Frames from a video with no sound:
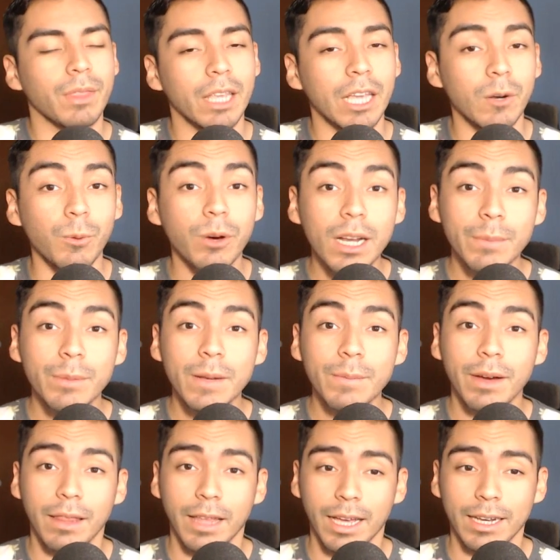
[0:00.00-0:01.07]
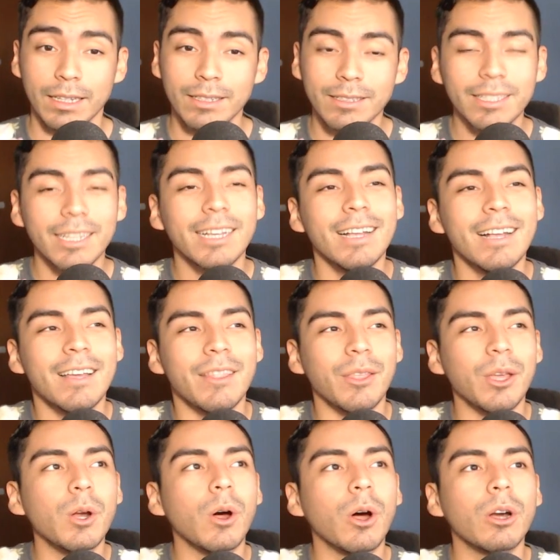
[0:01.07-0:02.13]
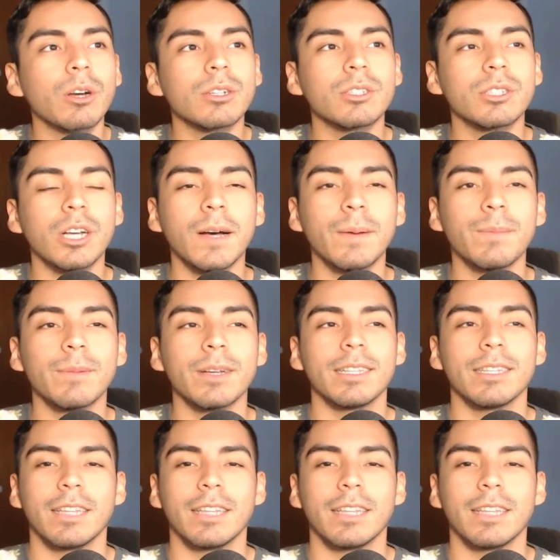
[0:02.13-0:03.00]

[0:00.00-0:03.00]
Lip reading: And what I mean by that is there are some